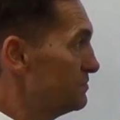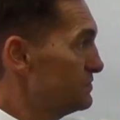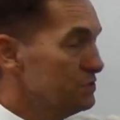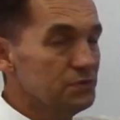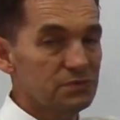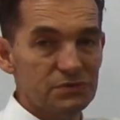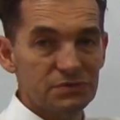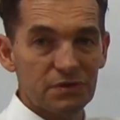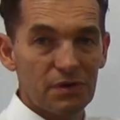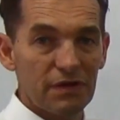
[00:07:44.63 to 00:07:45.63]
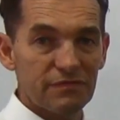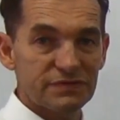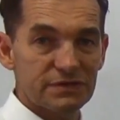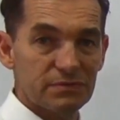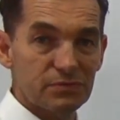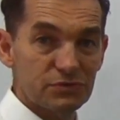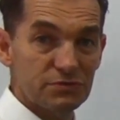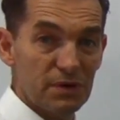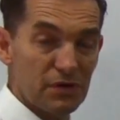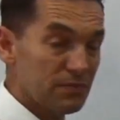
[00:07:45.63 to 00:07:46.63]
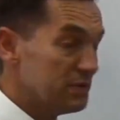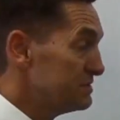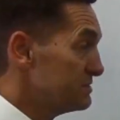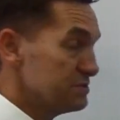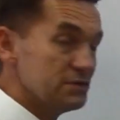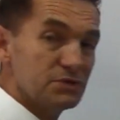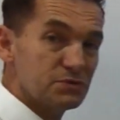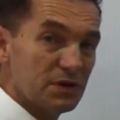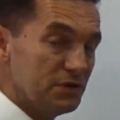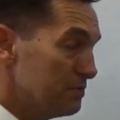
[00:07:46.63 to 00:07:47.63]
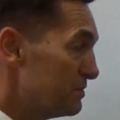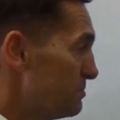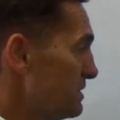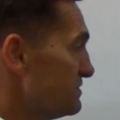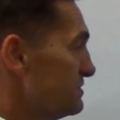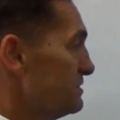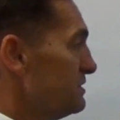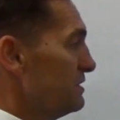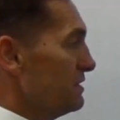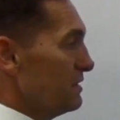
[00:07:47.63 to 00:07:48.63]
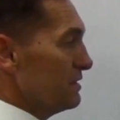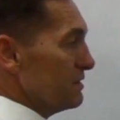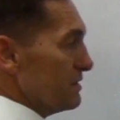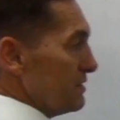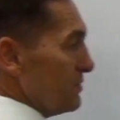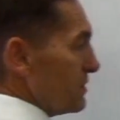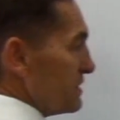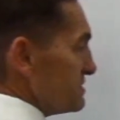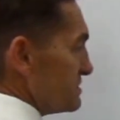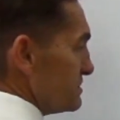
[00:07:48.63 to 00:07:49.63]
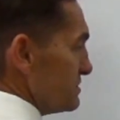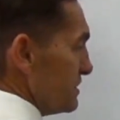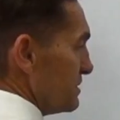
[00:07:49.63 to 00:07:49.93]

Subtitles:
2, do the graph. So we'll do both ways and see which way you would have picked. Okay, 1 is to do the